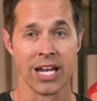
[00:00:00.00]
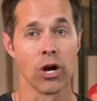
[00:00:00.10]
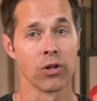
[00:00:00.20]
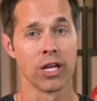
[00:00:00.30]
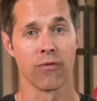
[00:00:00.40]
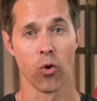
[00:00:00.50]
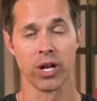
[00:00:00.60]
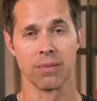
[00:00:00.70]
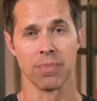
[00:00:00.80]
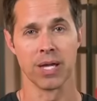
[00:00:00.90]
Narrowly
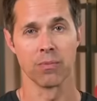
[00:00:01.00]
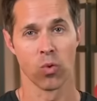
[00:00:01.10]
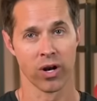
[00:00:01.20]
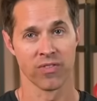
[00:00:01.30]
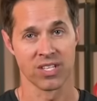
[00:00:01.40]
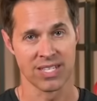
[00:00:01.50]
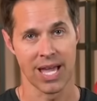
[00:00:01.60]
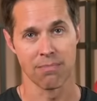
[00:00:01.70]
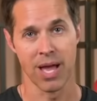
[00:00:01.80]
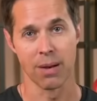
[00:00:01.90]
avoiding being one of the
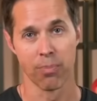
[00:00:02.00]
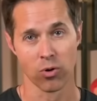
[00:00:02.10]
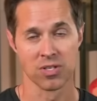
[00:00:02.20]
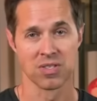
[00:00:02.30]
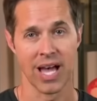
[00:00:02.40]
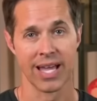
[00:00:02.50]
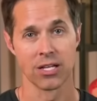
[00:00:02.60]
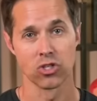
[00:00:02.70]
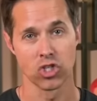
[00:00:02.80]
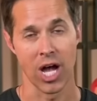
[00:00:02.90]
ten men pulled
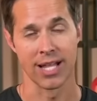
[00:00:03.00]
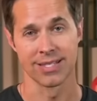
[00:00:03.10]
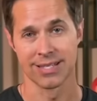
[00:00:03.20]
aside and shot